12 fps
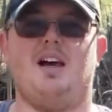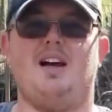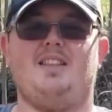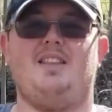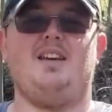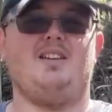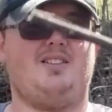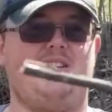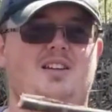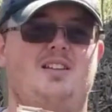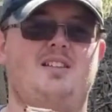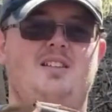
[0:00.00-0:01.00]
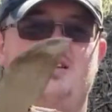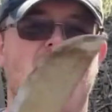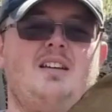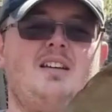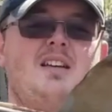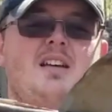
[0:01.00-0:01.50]
like this
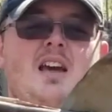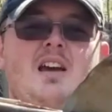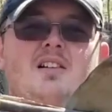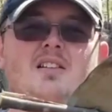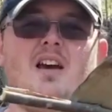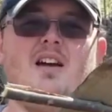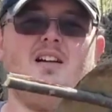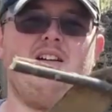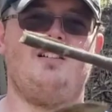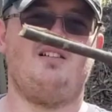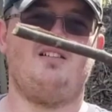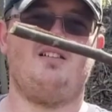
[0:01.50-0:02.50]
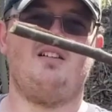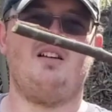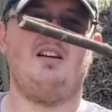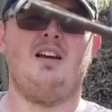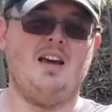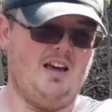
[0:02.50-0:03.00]
here and there,
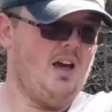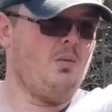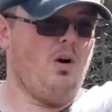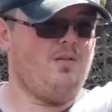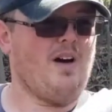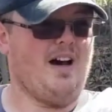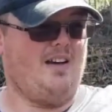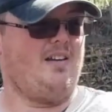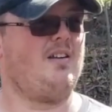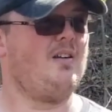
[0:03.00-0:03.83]
it'll work fine.